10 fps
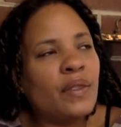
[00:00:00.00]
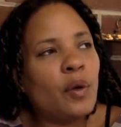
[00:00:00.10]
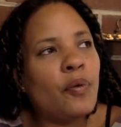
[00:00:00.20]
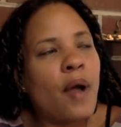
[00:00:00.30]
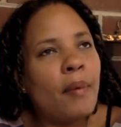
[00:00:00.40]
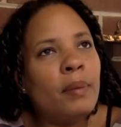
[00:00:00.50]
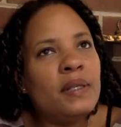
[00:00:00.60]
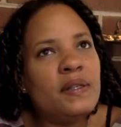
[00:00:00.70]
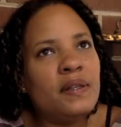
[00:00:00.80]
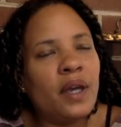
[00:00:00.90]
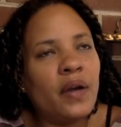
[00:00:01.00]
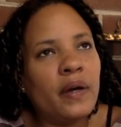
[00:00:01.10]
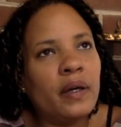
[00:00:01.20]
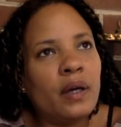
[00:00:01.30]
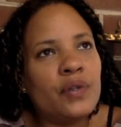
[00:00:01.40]
they're probably
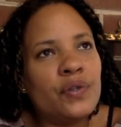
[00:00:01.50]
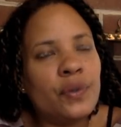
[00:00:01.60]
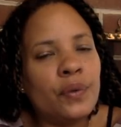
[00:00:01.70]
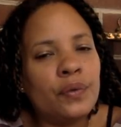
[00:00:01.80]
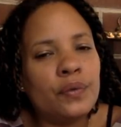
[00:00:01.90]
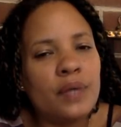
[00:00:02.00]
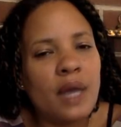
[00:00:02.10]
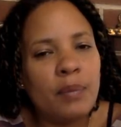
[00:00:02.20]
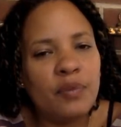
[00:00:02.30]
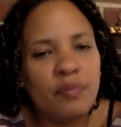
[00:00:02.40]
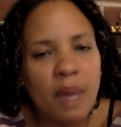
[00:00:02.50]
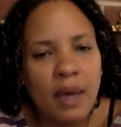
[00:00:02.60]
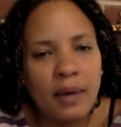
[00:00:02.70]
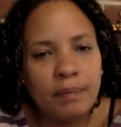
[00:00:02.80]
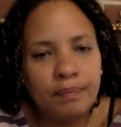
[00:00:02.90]
scaring a certain type of
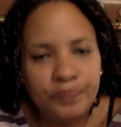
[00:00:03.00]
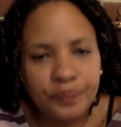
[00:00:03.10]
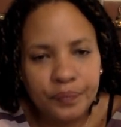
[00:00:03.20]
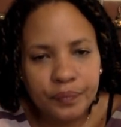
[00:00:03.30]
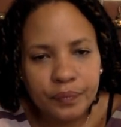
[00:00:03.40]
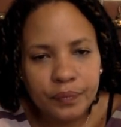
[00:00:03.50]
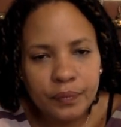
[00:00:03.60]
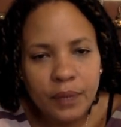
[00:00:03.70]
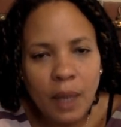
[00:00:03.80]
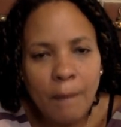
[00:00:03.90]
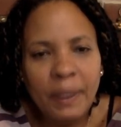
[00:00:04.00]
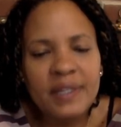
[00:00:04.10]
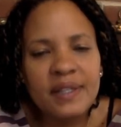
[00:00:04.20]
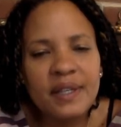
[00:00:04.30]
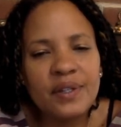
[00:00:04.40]
man
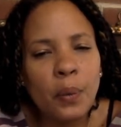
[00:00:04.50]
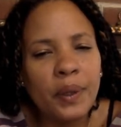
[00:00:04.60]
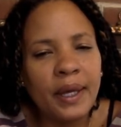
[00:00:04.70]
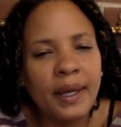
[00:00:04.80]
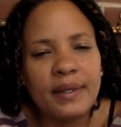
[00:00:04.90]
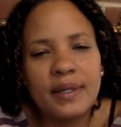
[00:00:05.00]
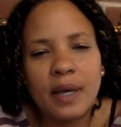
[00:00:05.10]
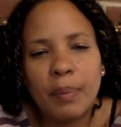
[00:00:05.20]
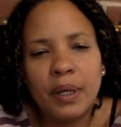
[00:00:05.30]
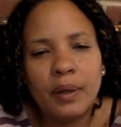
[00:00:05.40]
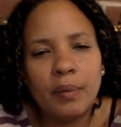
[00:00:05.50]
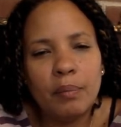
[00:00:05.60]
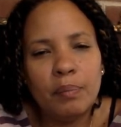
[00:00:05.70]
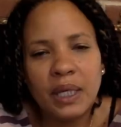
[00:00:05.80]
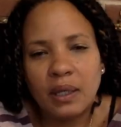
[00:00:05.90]
because they don't want to end up
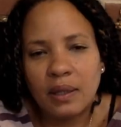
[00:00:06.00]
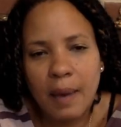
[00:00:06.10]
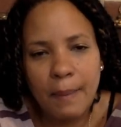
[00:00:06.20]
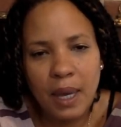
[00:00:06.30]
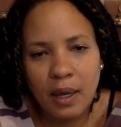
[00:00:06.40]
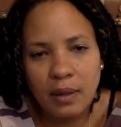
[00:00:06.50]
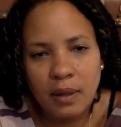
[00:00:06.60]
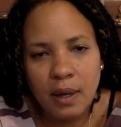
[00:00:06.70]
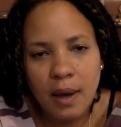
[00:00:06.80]
being that man.